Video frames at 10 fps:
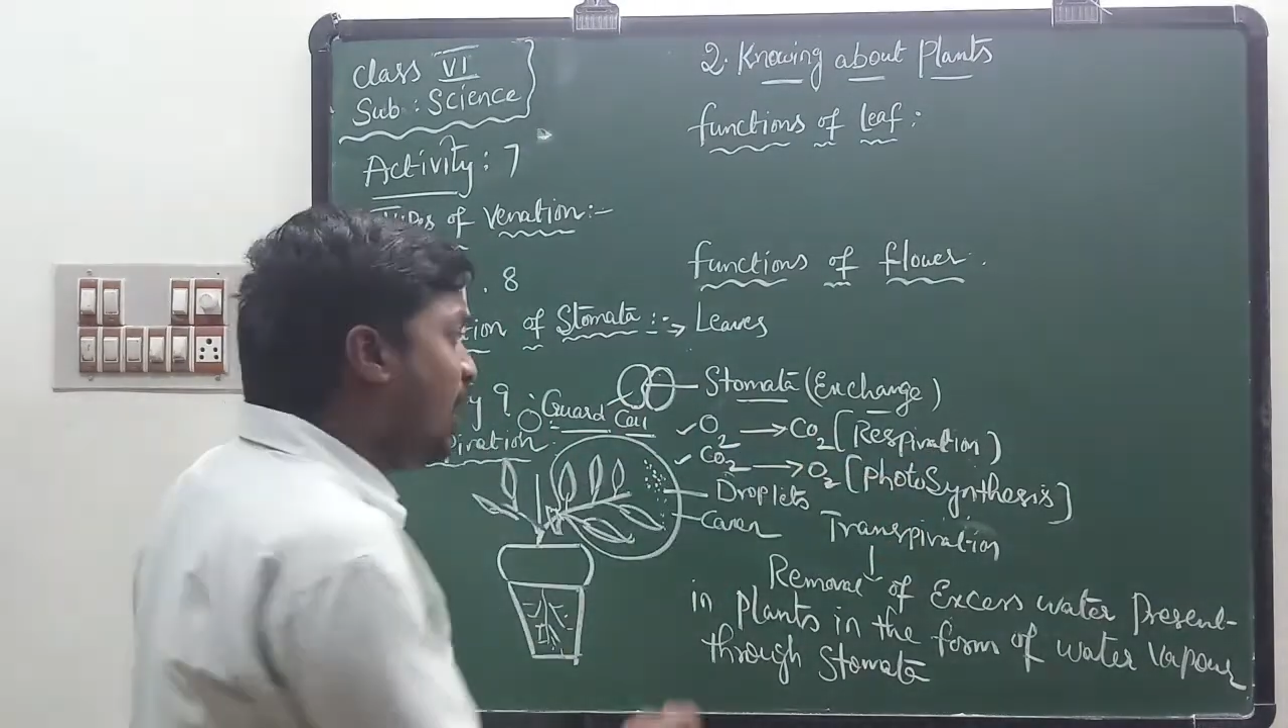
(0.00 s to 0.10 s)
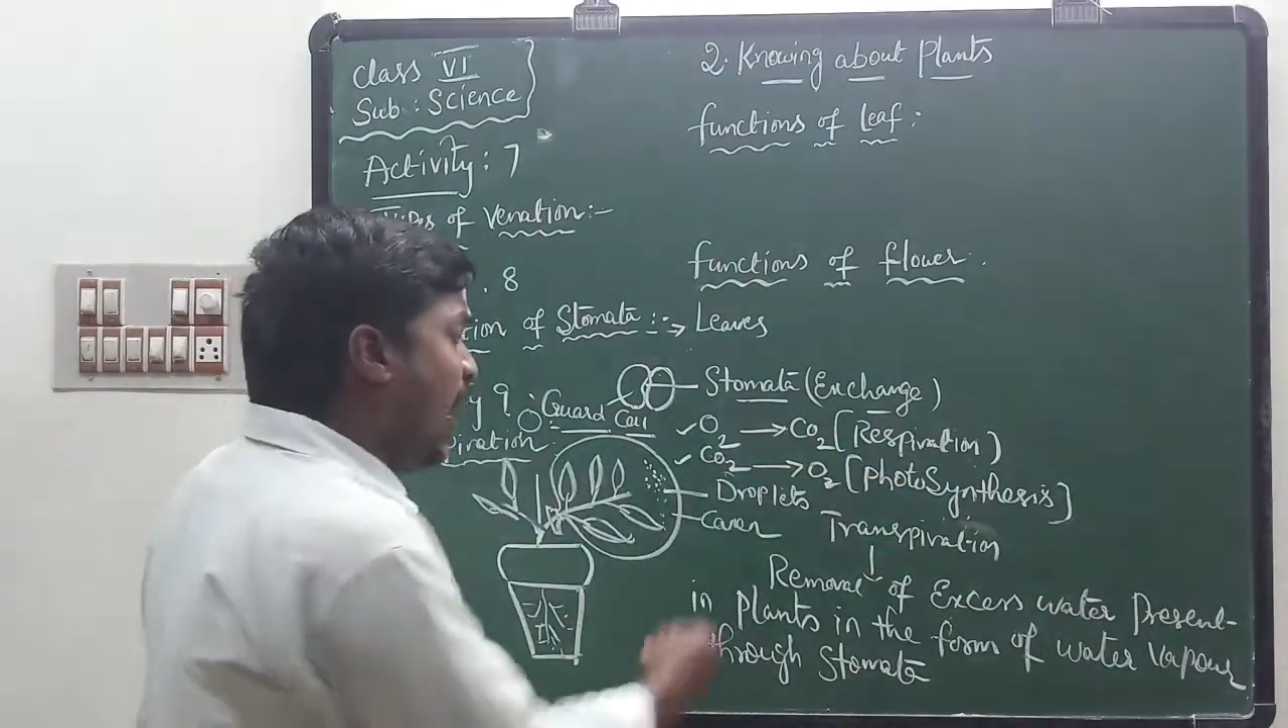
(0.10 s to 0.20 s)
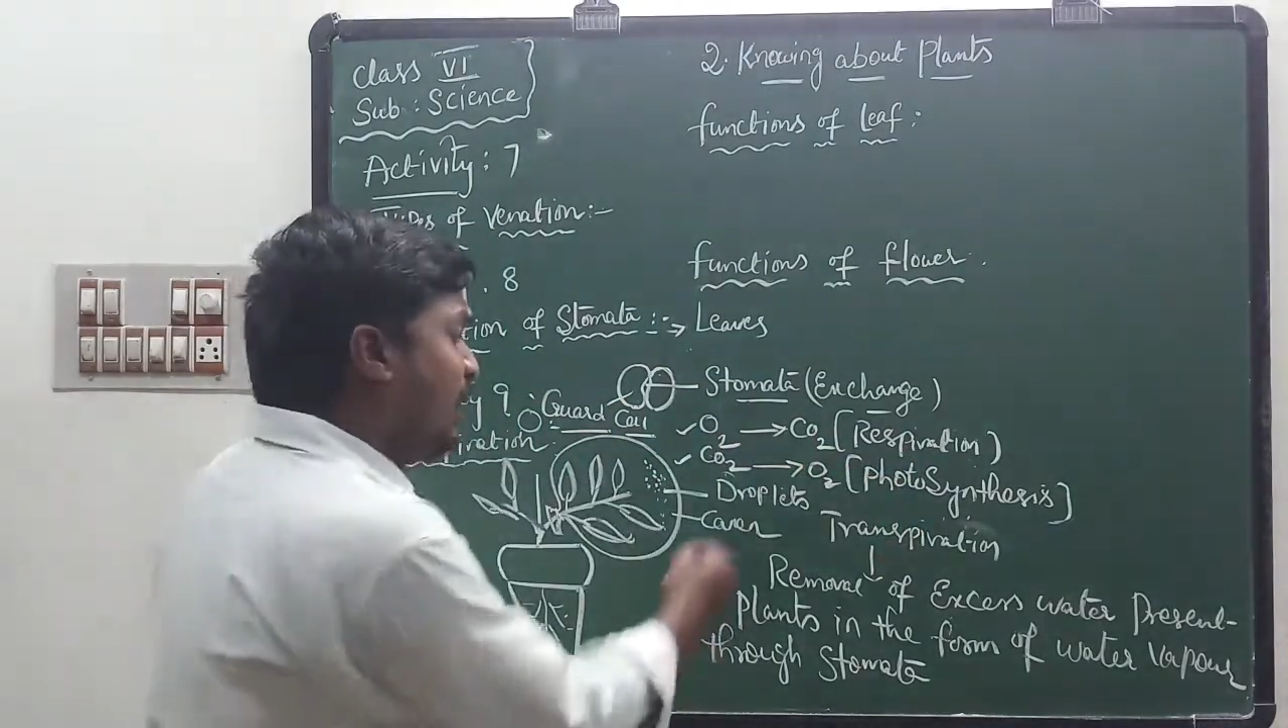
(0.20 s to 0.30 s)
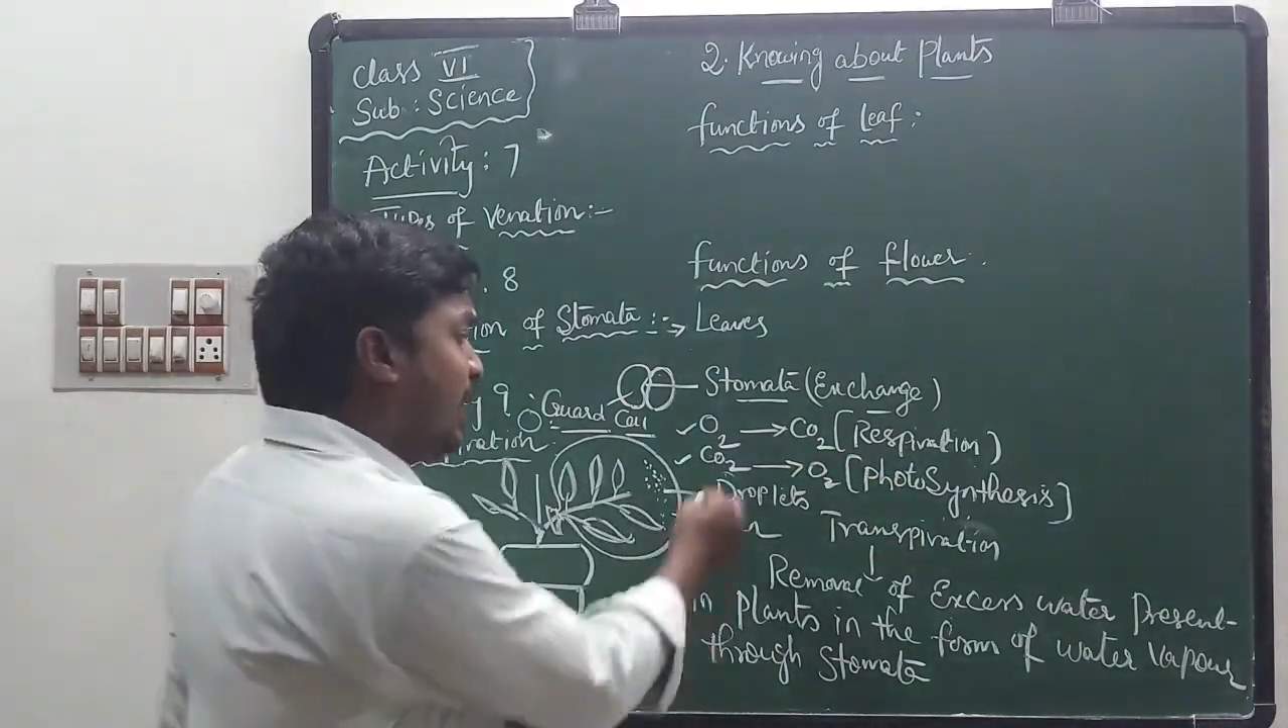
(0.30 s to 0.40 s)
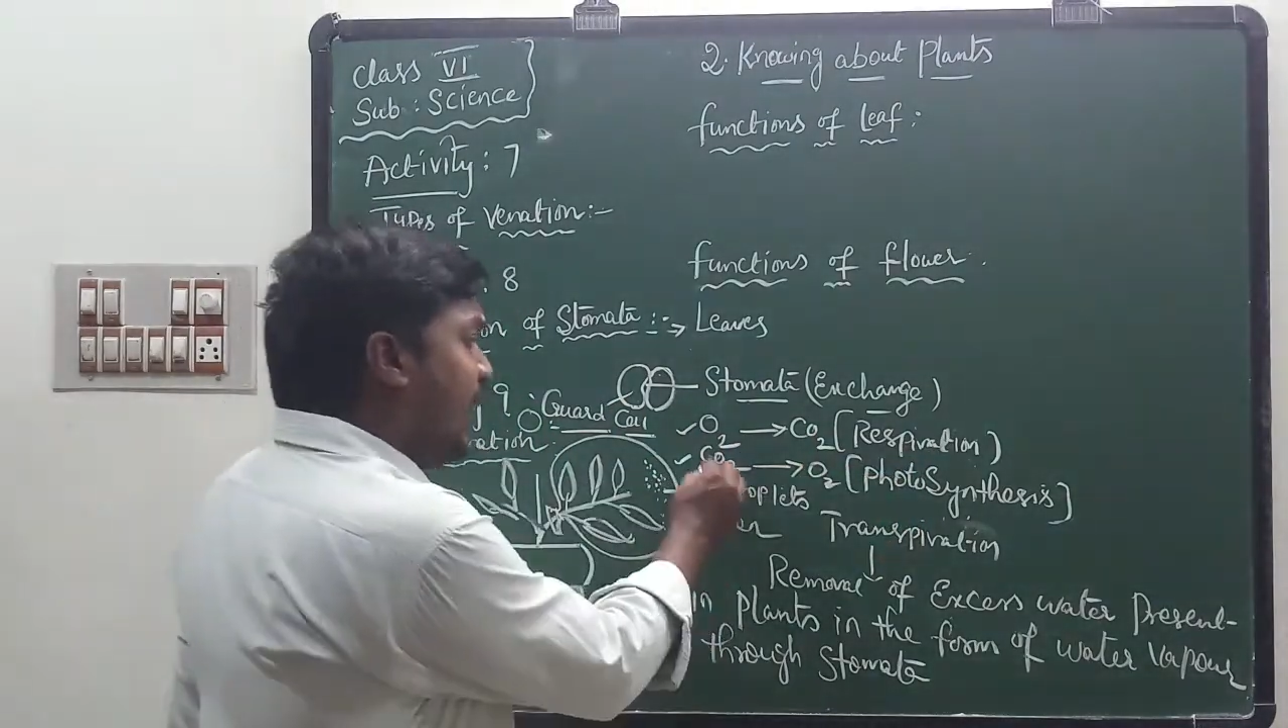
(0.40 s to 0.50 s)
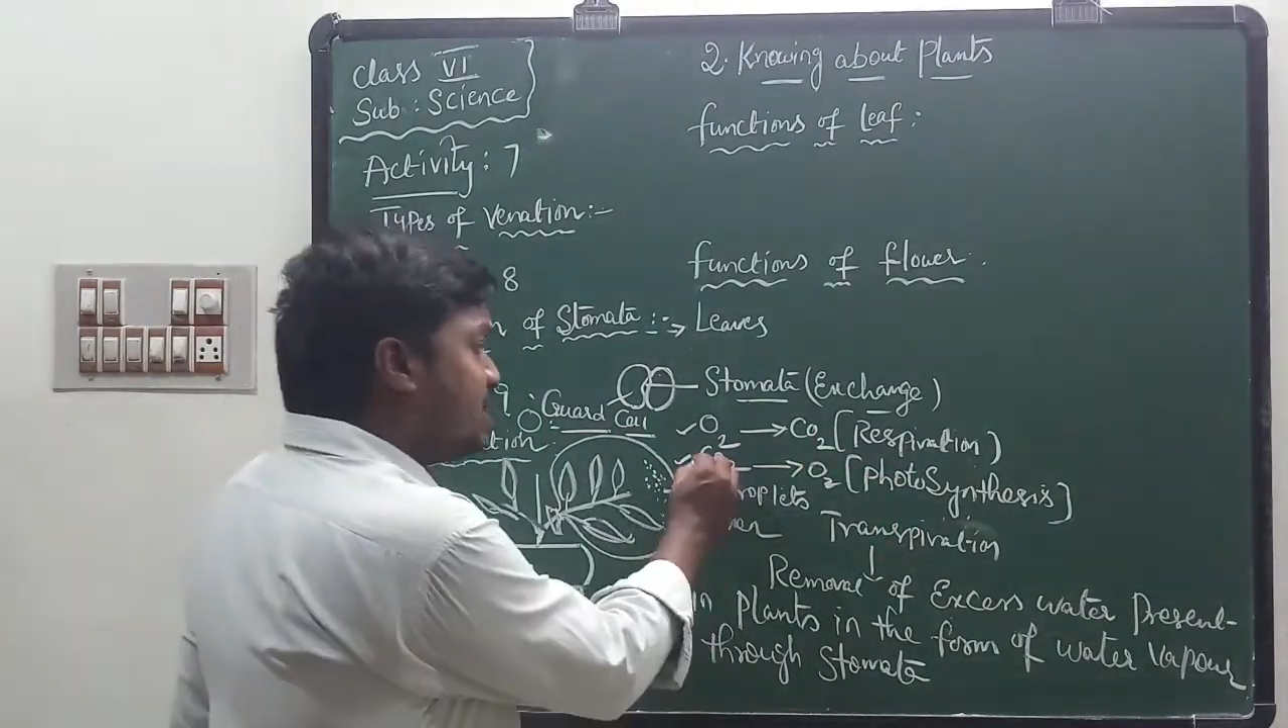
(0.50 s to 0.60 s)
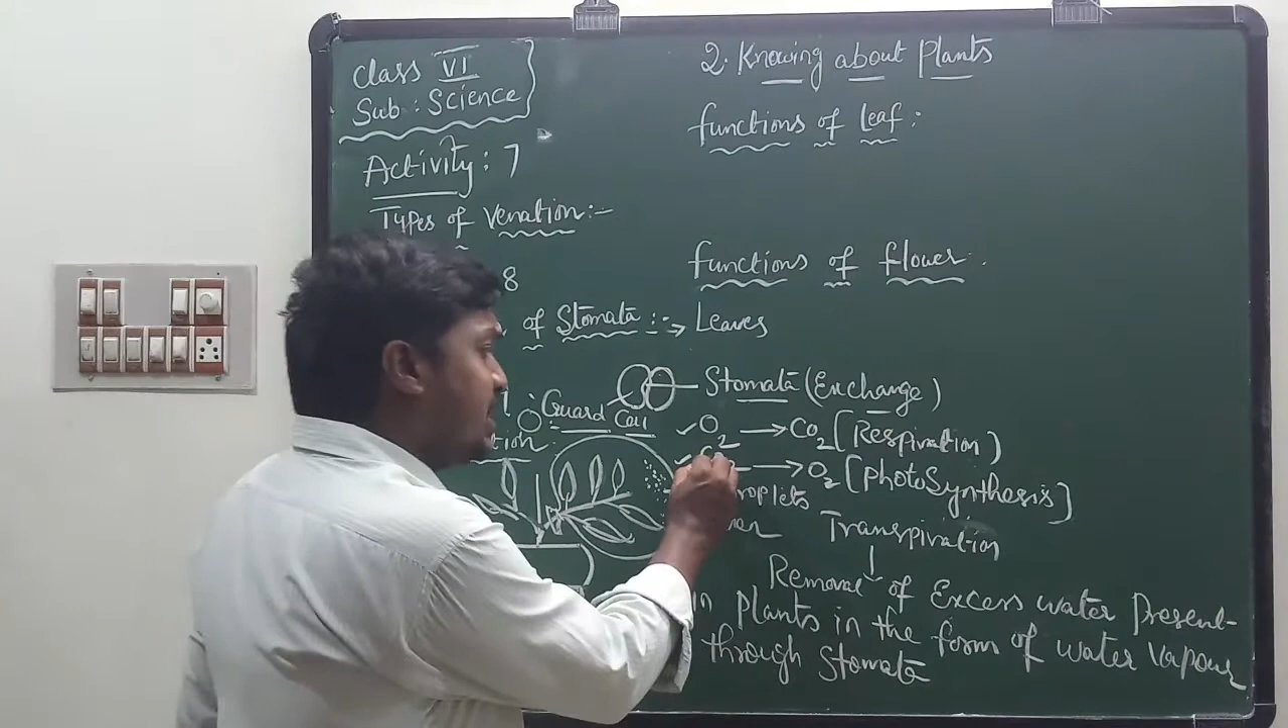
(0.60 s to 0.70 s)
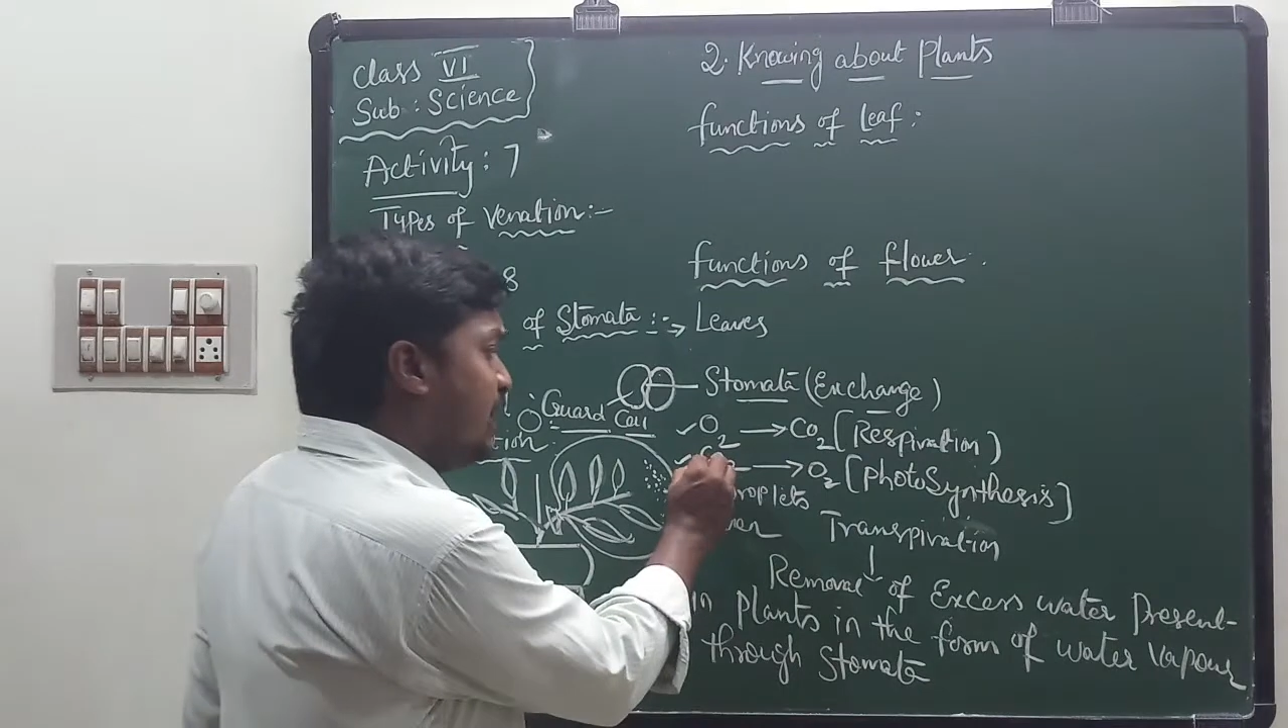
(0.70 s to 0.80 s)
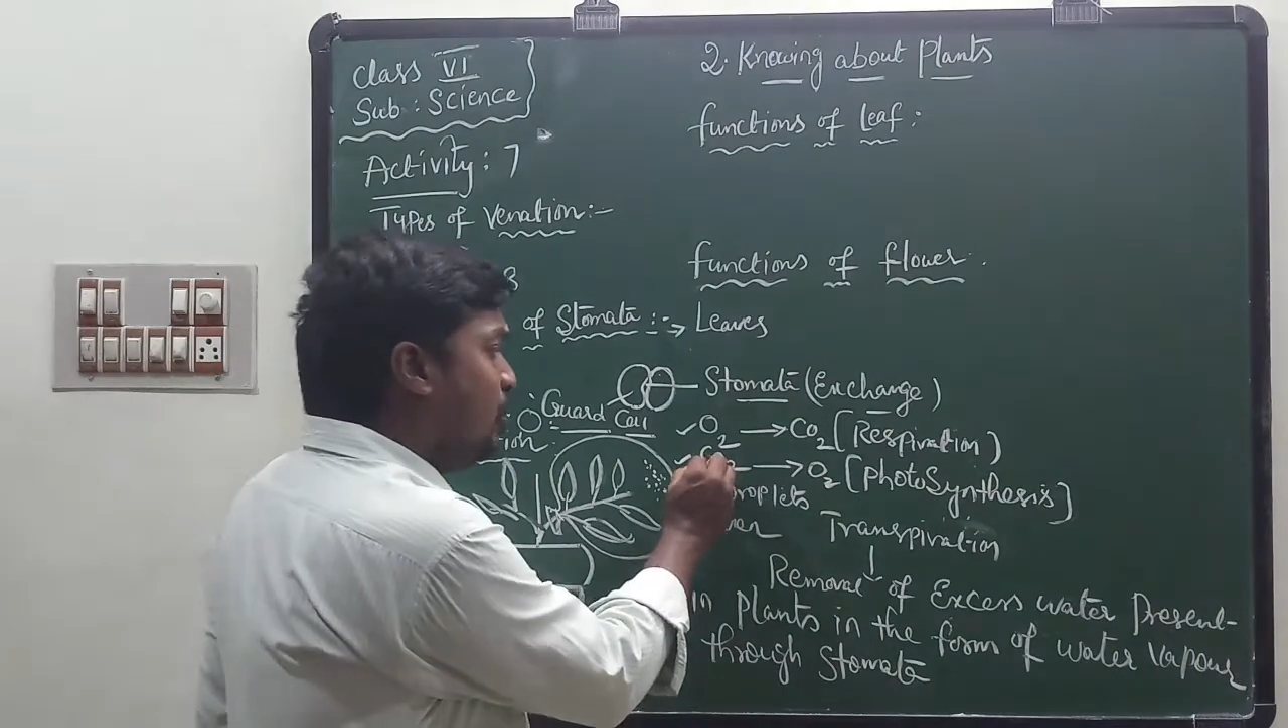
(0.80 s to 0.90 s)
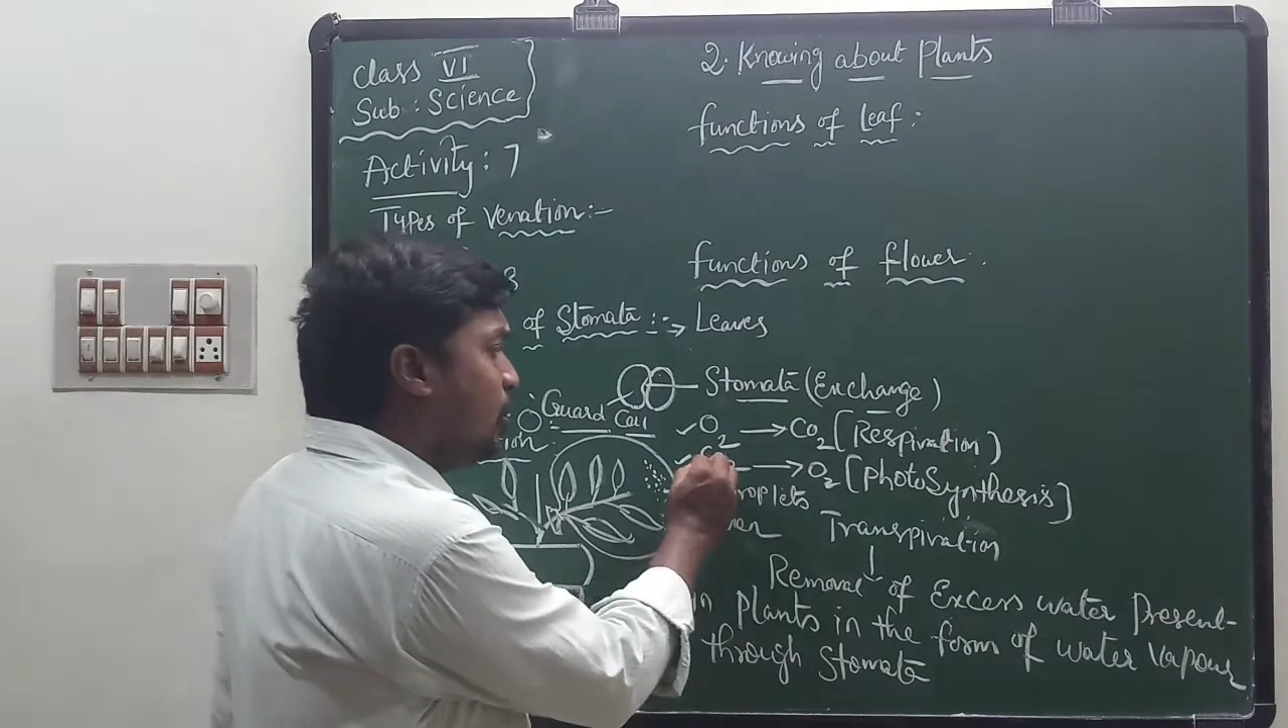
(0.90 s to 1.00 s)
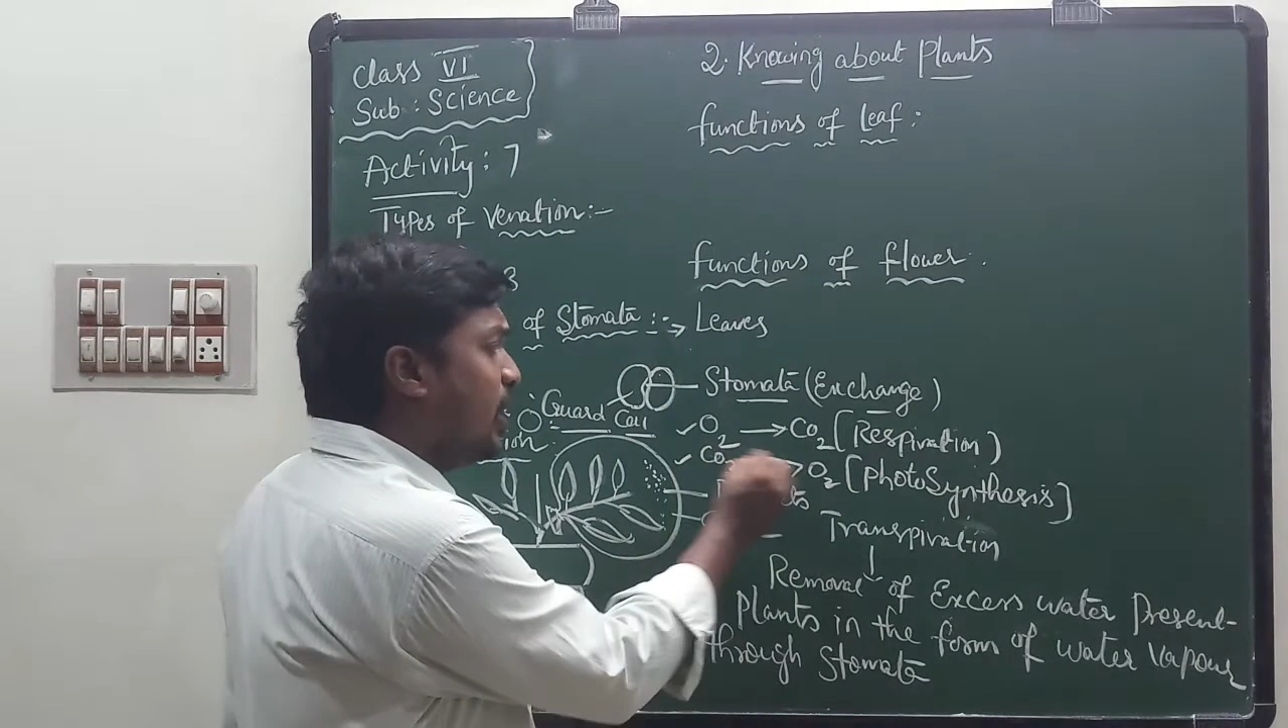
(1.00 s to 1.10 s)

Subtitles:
and take CO2